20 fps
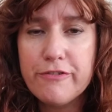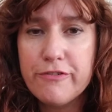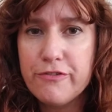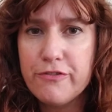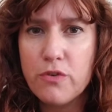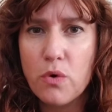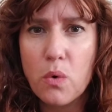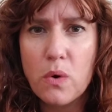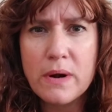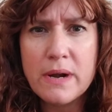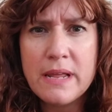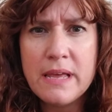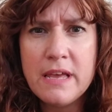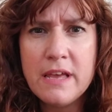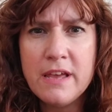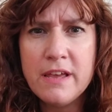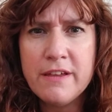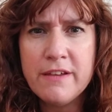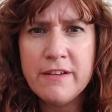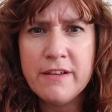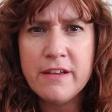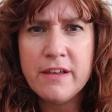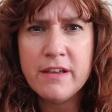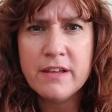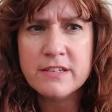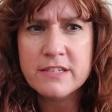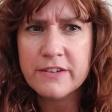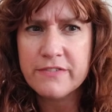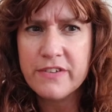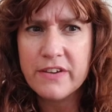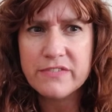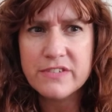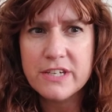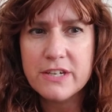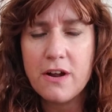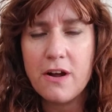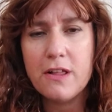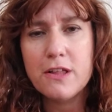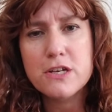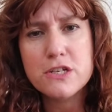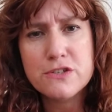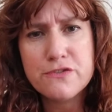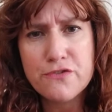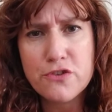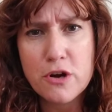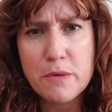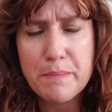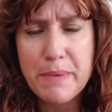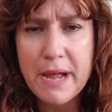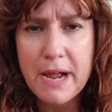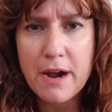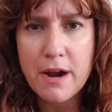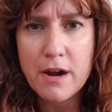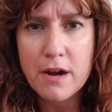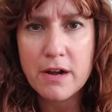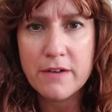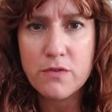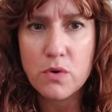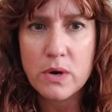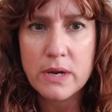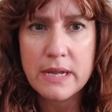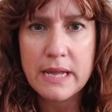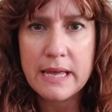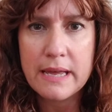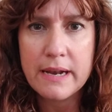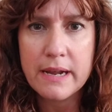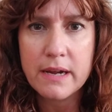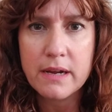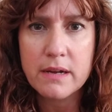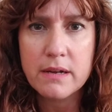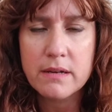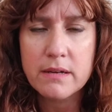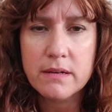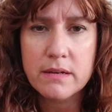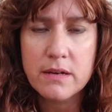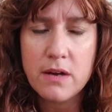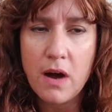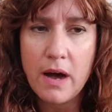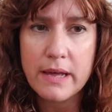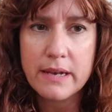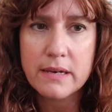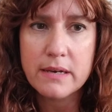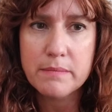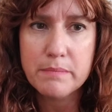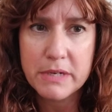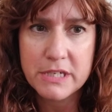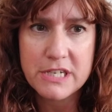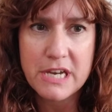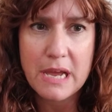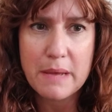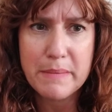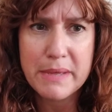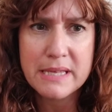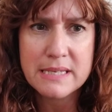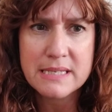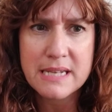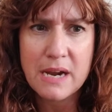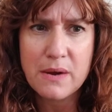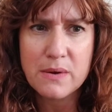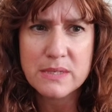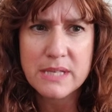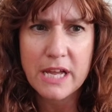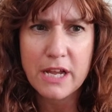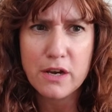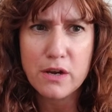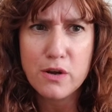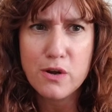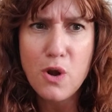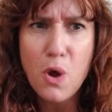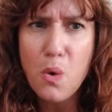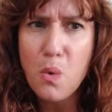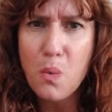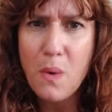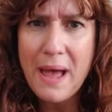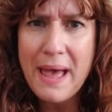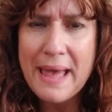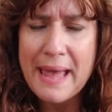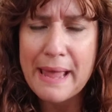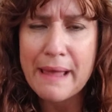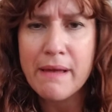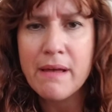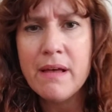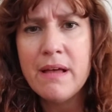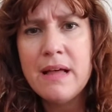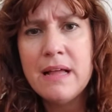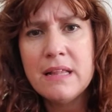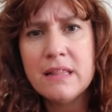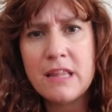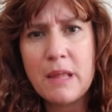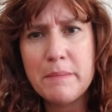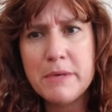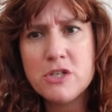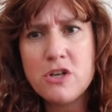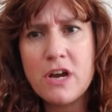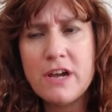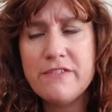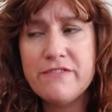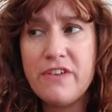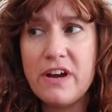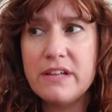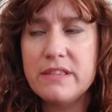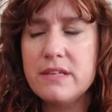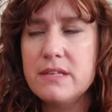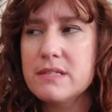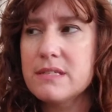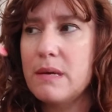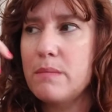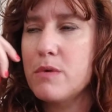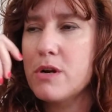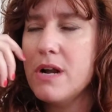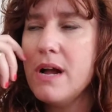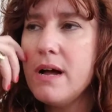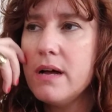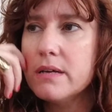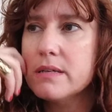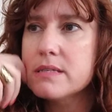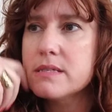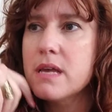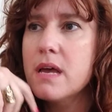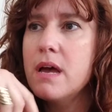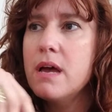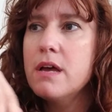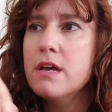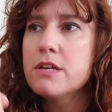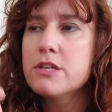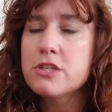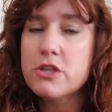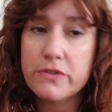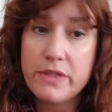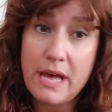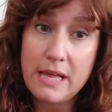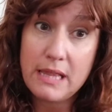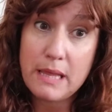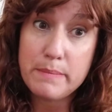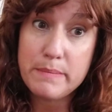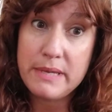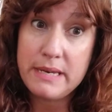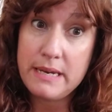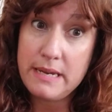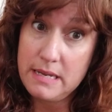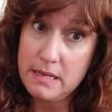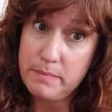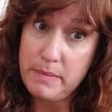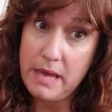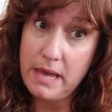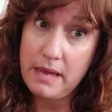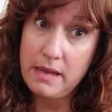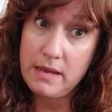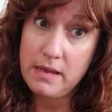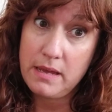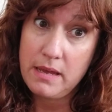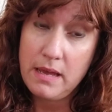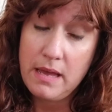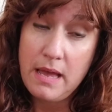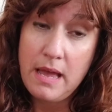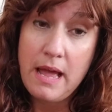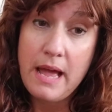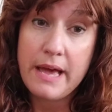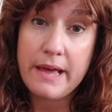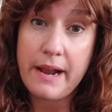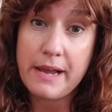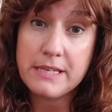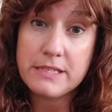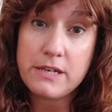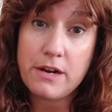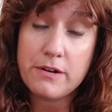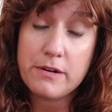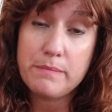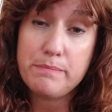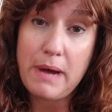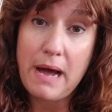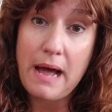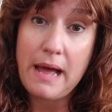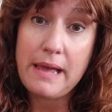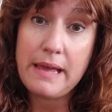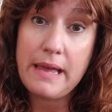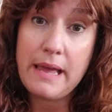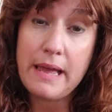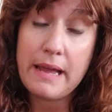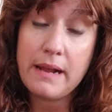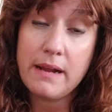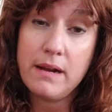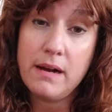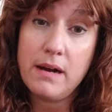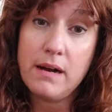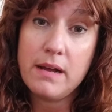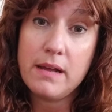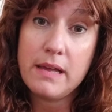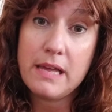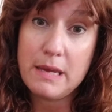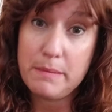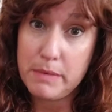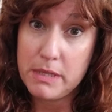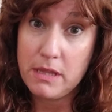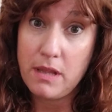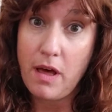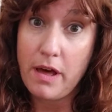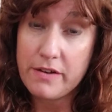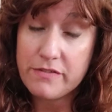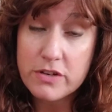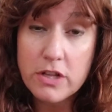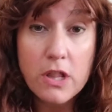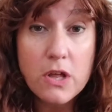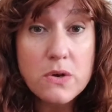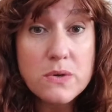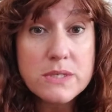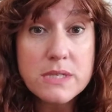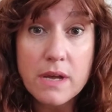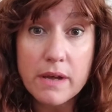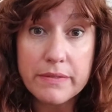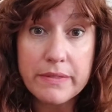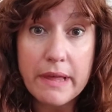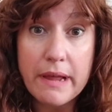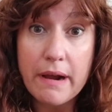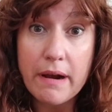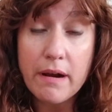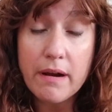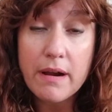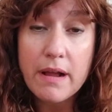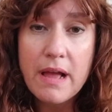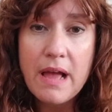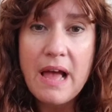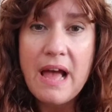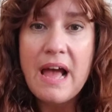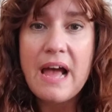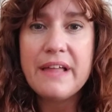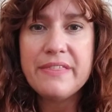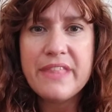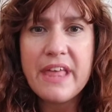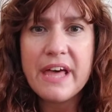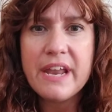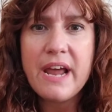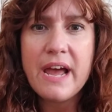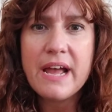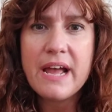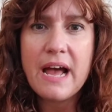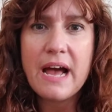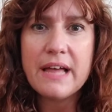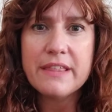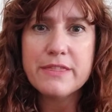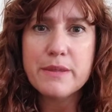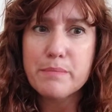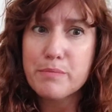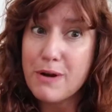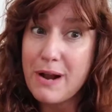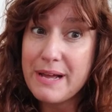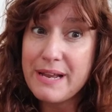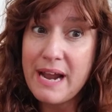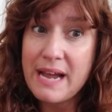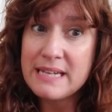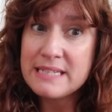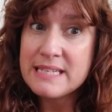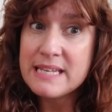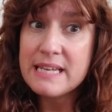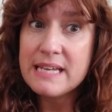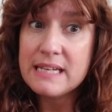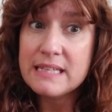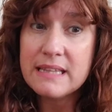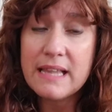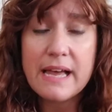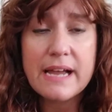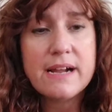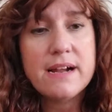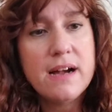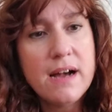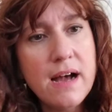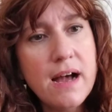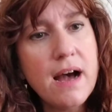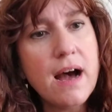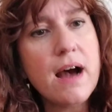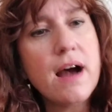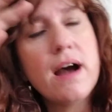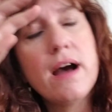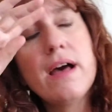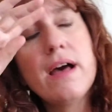40 to $50 for a pair of organic cotton pajamas? And I was like, no way. Let me try and find these somewhere else. So that led me to eBay and I started buying him a lot of clothes on there. And then I had the bright idea like, huh,